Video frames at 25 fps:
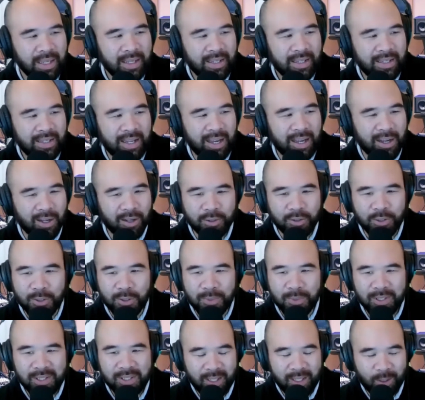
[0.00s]
Now, you
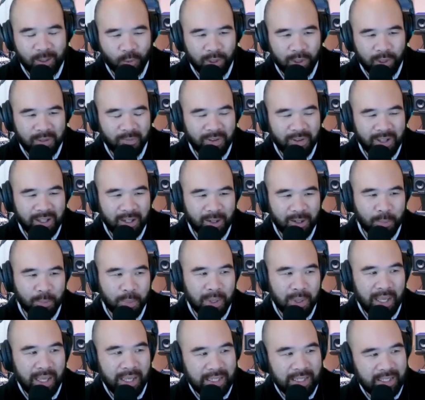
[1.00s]
missed that one, Val,
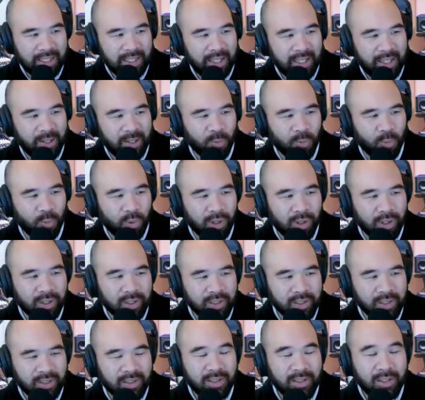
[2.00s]
but it
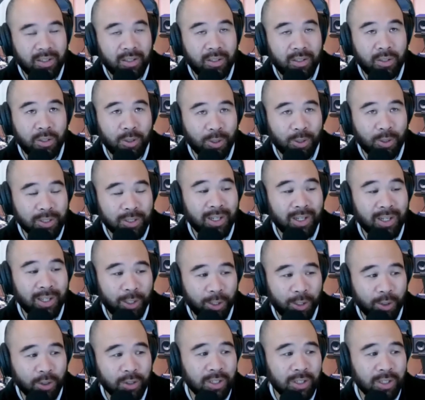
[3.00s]
was
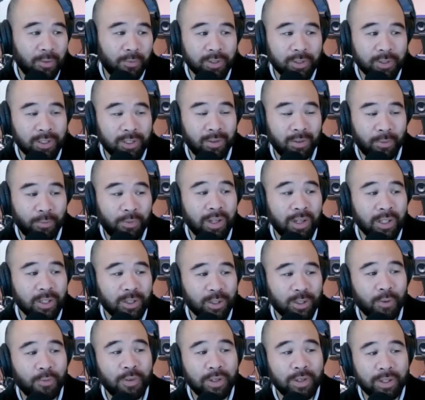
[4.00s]
hugely
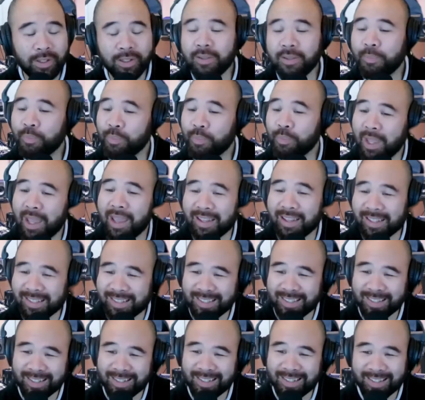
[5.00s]
philosophical, as
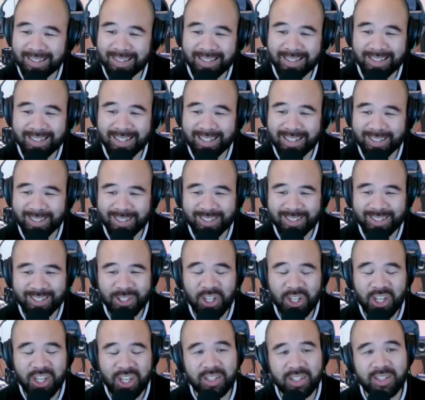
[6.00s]
the title
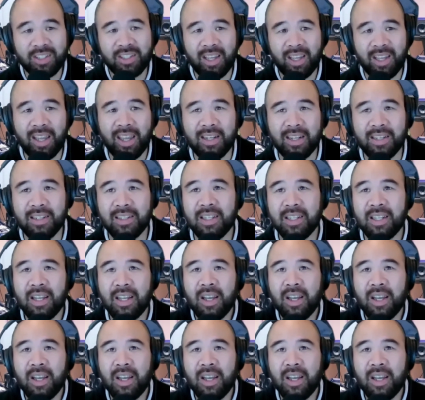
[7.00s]
suggests. And